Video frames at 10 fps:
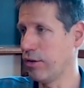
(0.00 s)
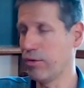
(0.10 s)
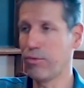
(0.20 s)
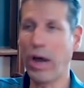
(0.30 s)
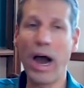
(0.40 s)

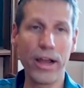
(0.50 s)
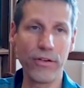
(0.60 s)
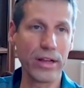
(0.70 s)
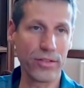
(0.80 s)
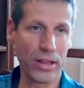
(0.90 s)

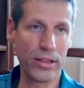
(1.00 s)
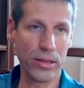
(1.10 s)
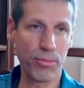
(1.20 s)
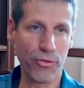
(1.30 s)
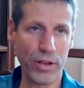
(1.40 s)
hirings at the
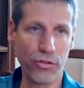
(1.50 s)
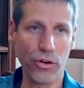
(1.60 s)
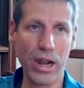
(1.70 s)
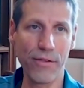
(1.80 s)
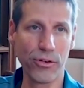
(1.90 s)
professor
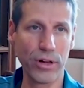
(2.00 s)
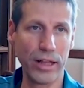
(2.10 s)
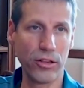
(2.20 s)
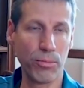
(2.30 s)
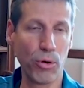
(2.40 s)
level, at
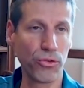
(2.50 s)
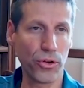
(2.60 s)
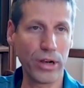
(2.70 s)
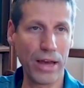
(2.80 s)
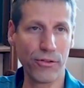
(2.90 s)
the postdoc
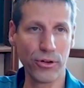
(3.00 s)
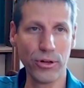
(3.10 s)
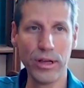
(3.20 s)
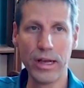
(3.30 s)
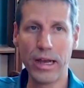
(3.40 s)
level,
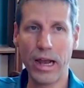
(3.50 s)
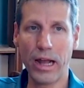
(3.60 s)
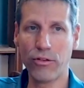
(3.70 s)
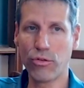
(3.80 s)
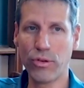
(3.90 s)
and
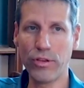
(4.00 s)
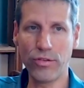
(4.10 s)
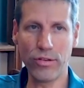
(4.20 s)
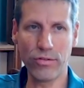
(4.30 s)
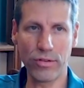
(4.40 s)
so this
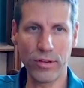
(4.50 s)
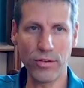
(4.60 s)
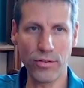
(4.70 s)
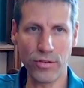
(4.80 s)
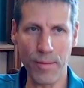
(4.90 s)
is
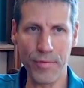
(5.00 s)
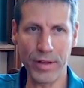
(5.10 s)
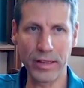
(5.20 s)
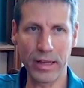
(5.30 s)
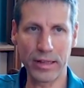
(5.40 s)
something
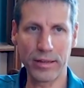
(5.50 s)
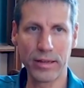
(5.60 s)
that